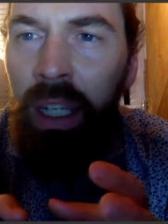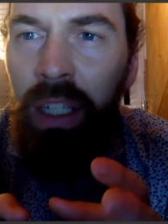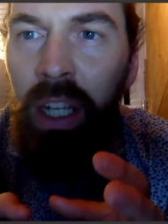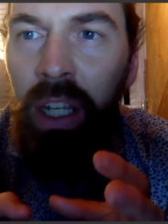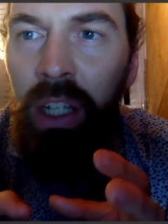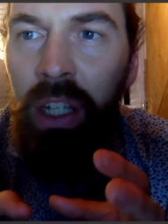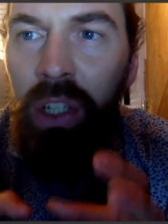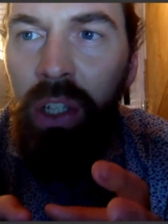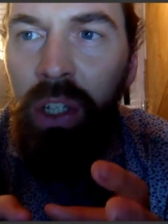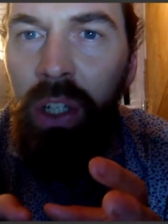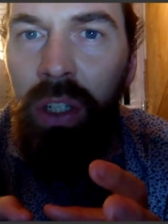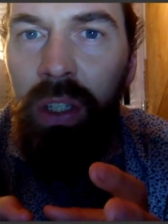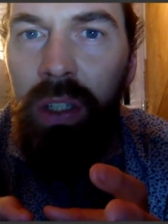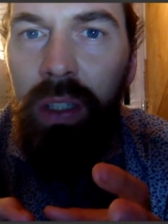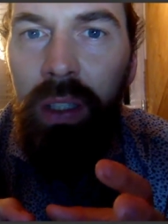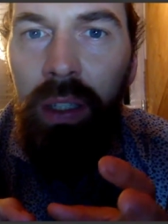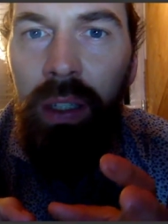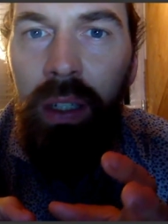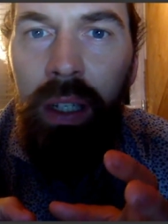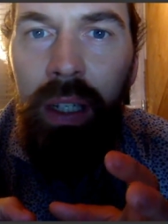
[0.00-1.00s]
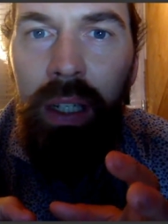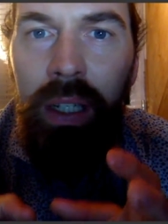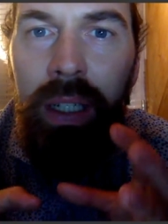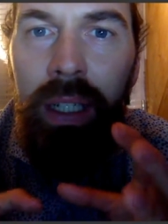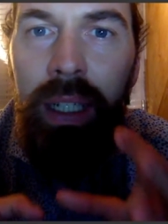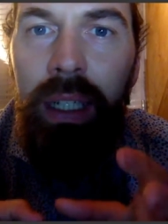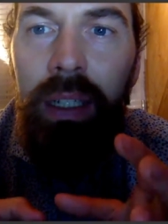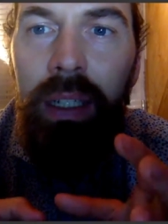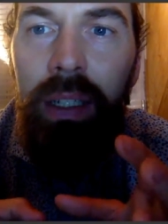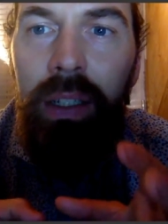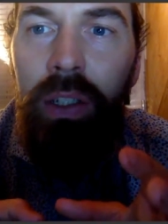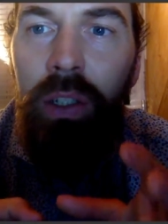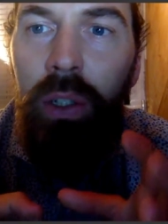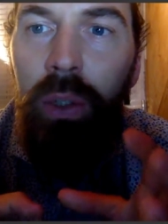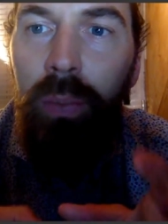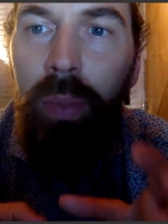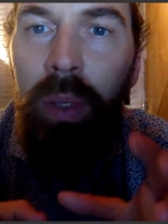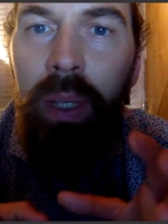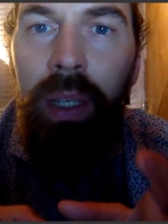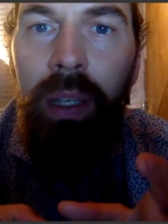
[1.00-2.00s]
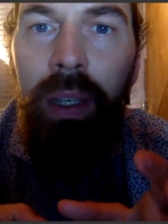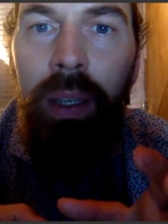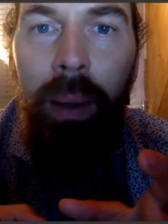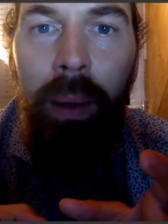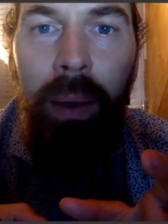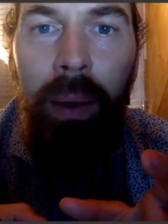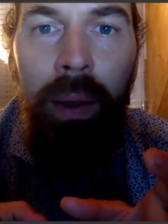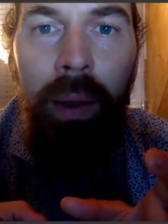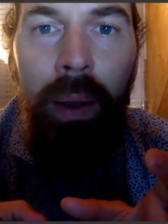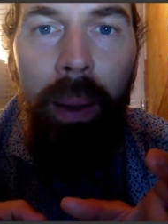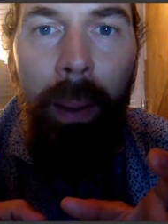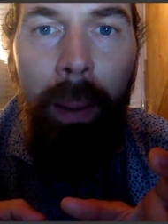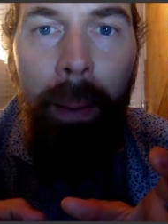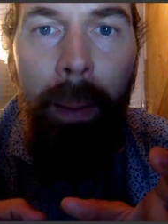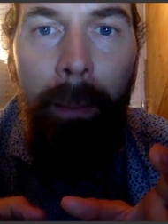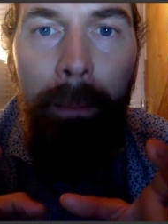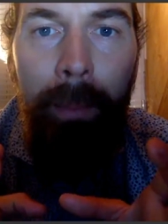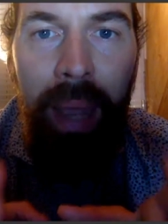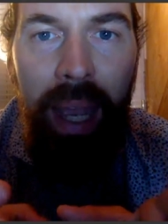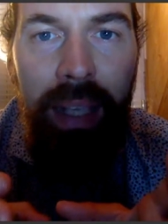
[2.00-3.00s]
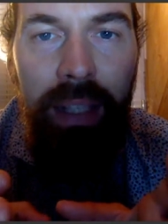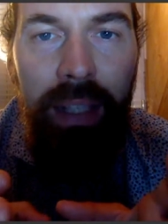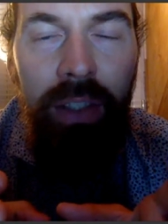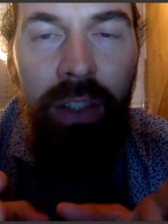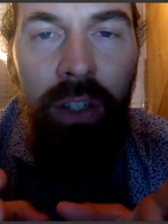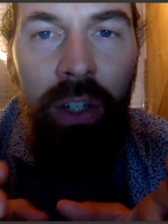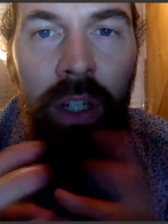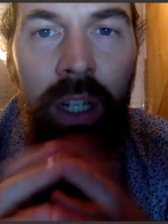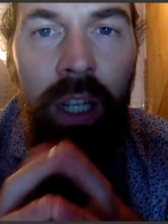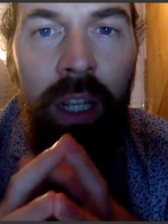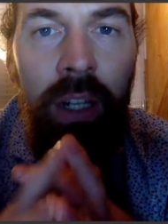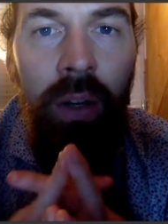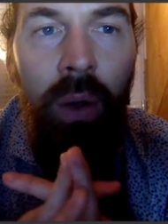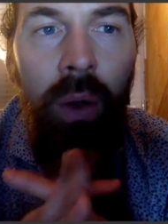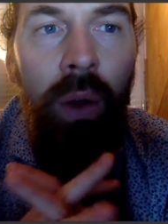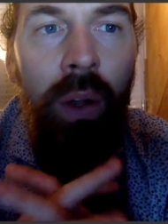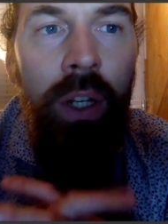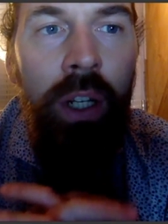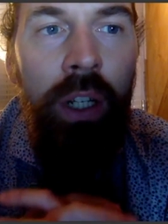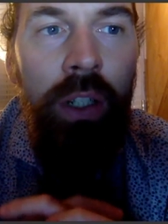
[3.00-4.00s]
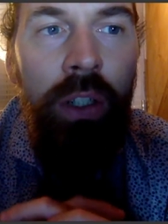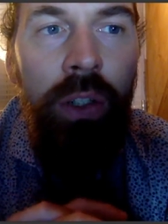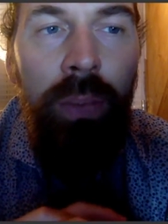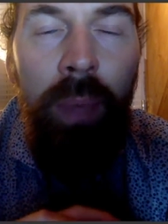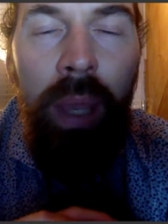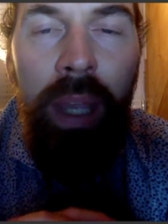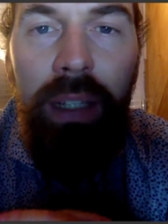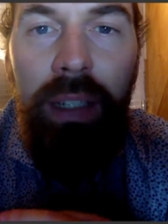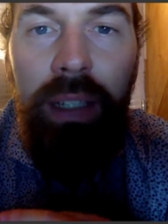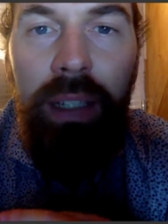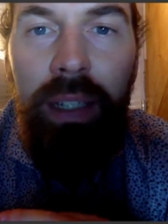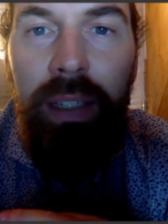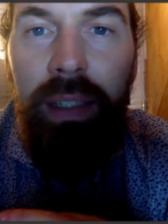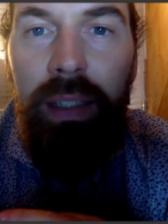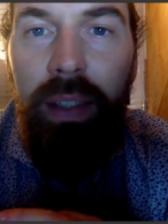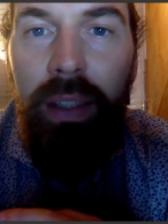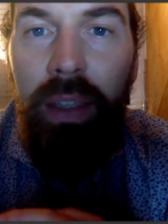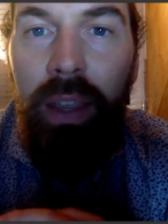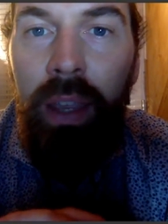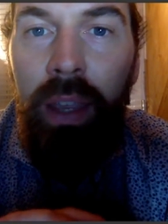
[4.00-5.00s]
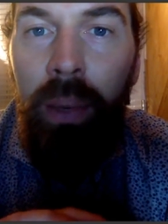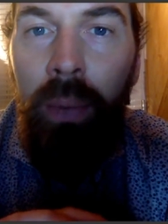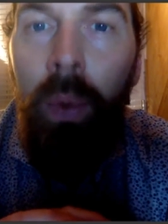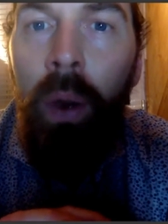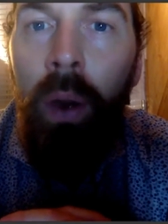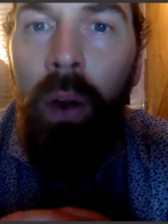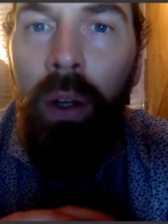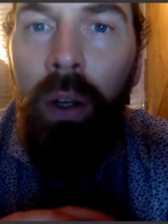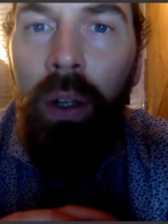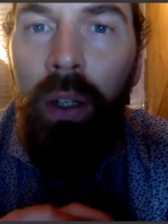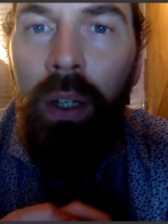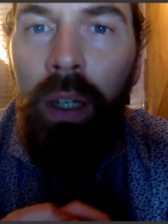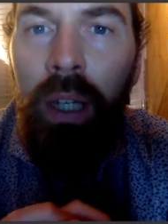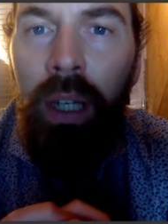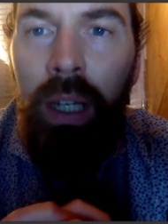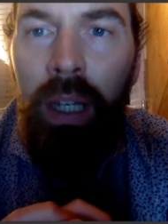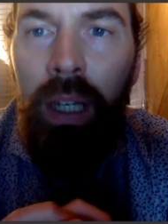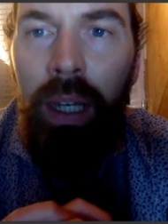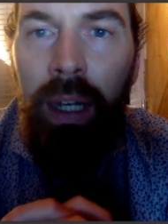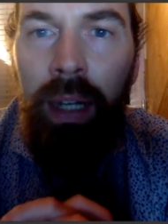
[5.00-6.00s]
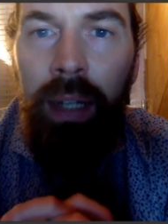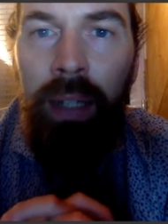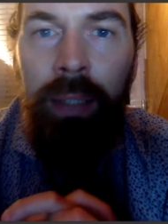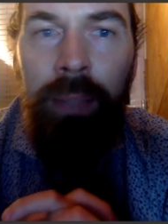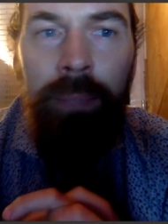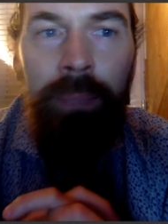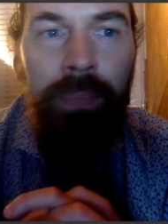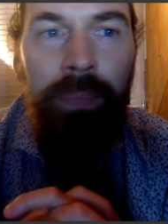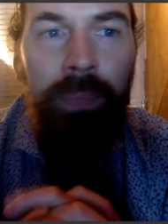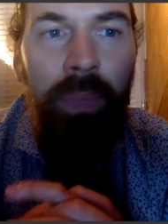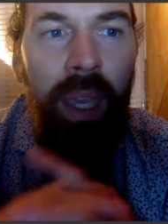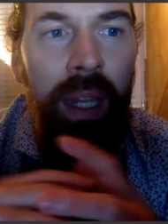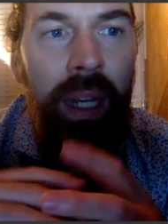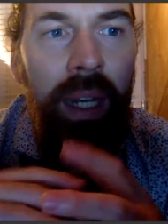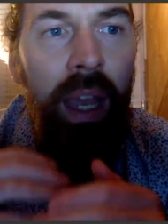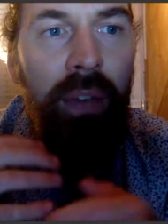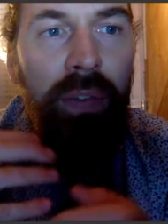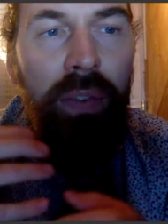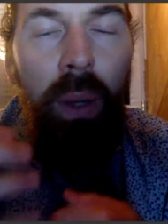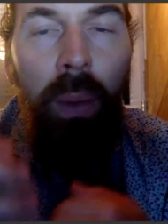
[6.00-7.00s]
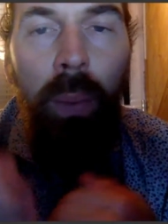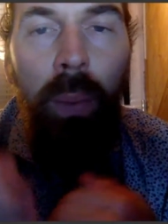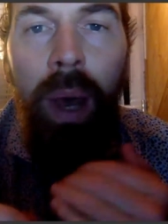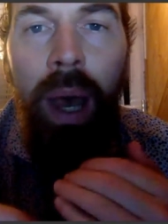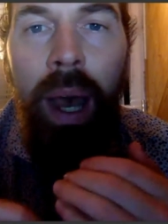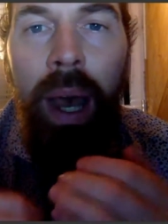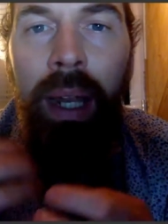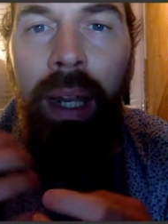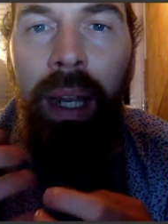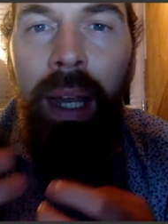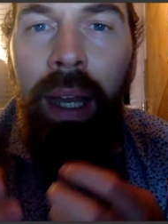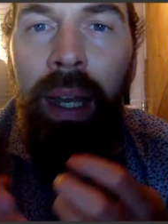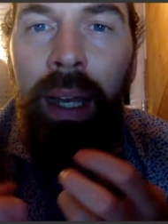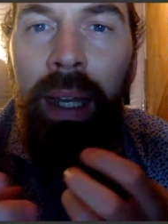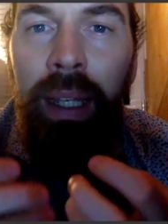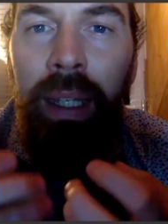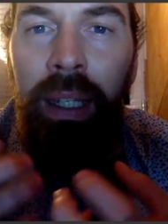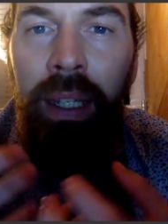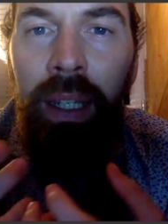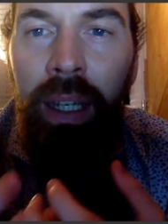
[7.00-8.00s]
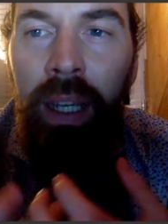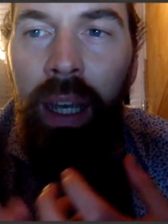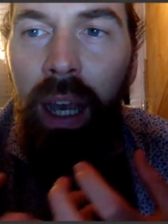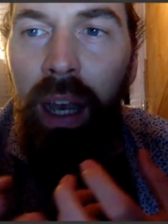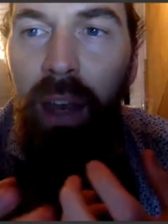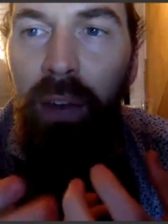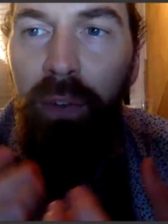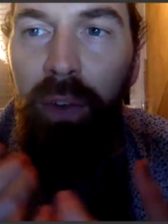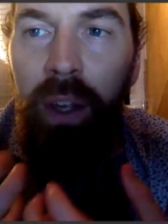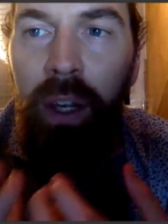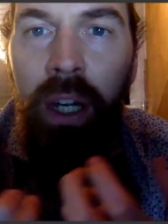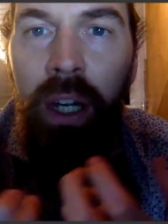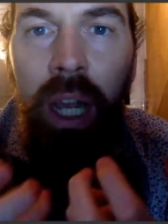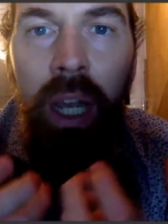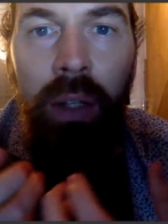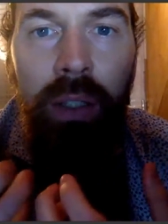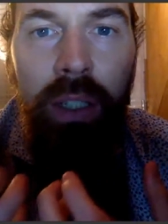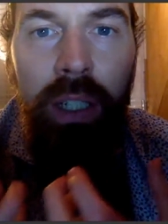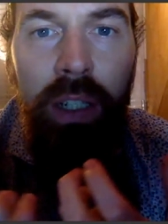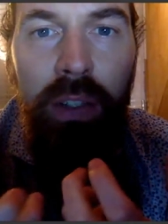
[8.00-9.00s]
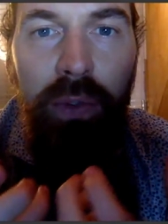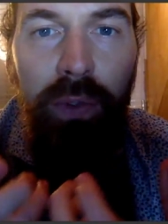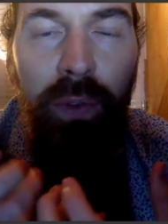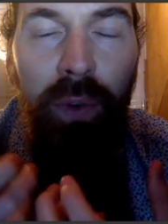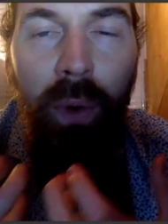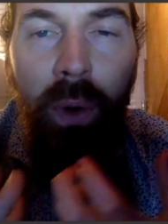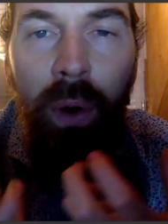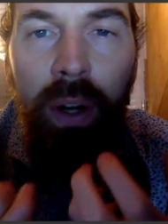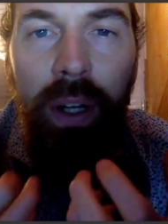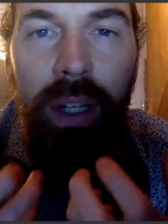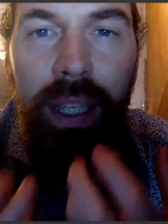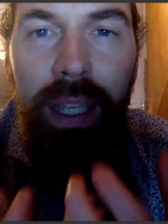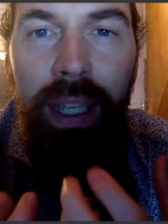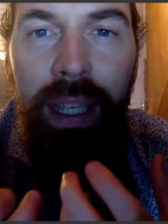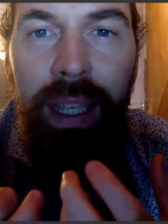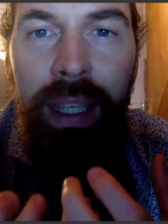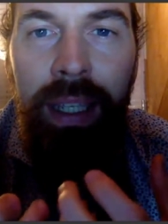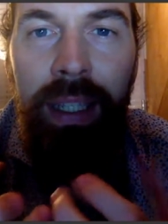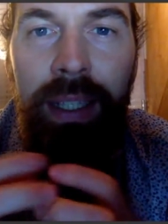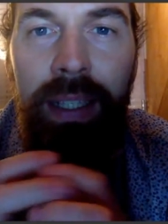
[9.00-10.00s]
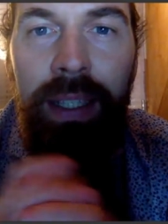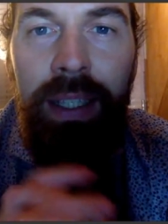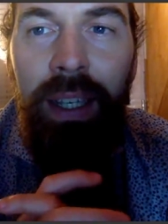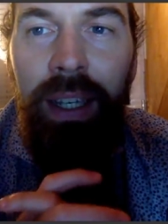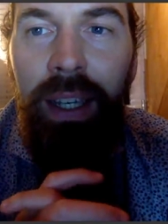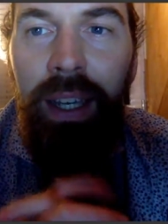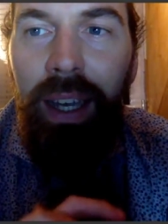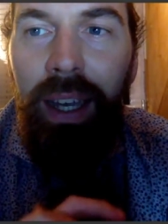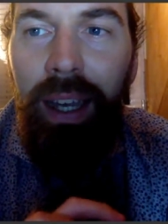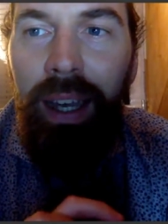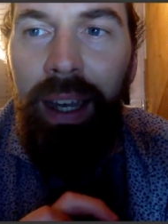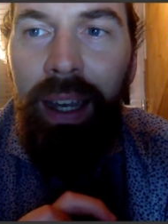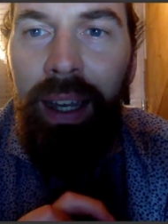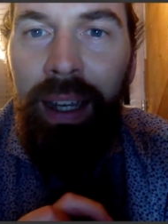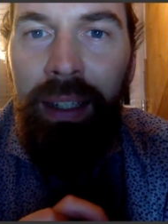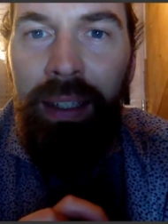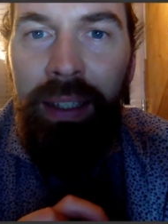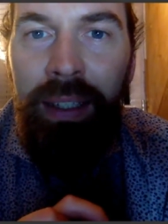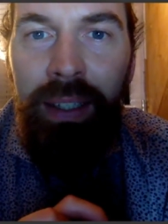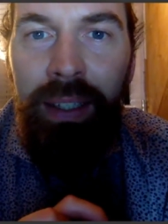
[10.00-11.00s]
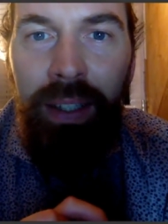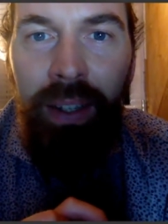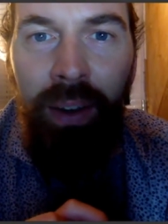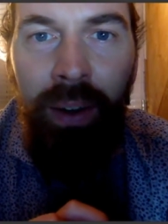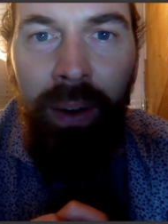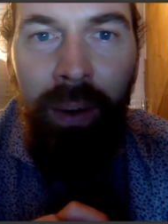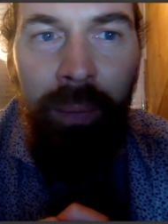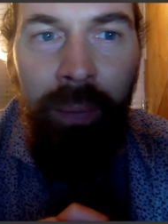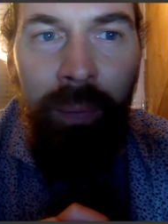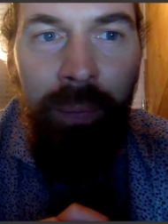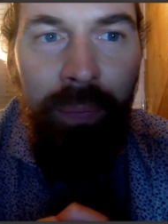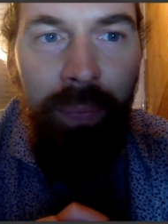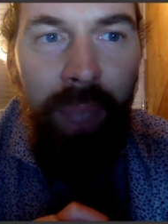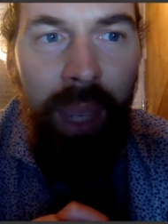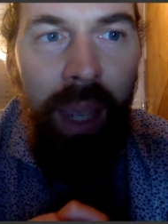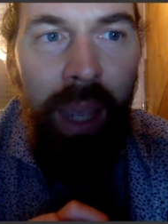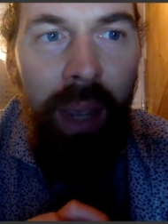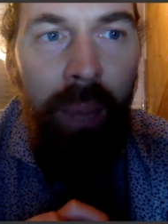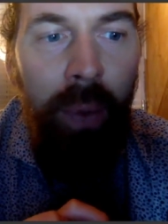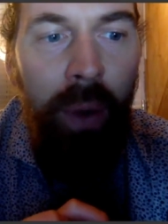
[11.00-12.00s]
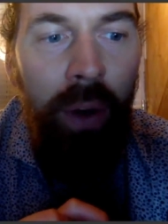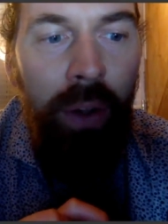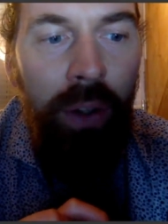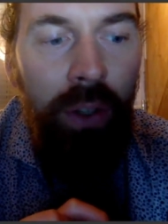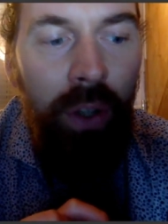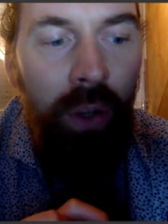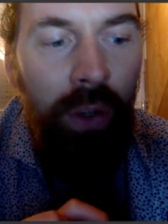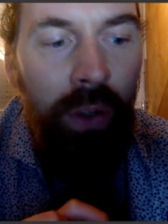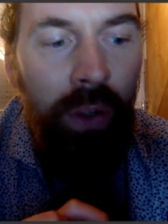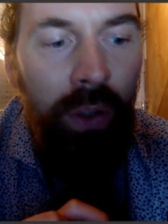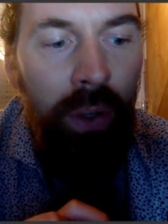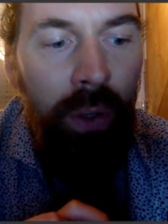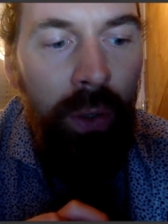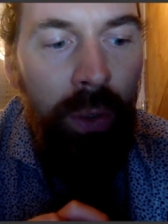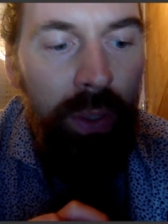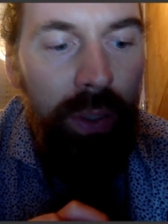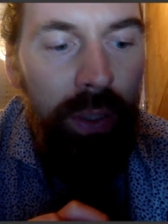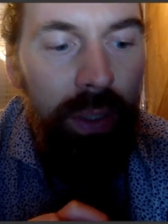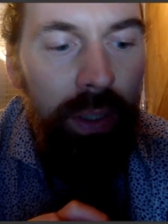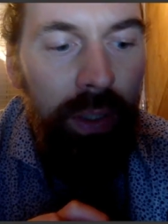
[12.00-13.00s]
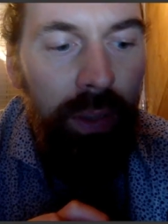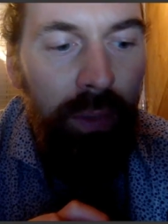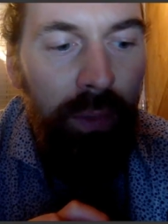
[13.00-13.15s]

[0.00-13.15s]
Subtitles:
that just need to be mastered in order to make this thing work. And after a while, I figured out these 4 keys, and I worked on those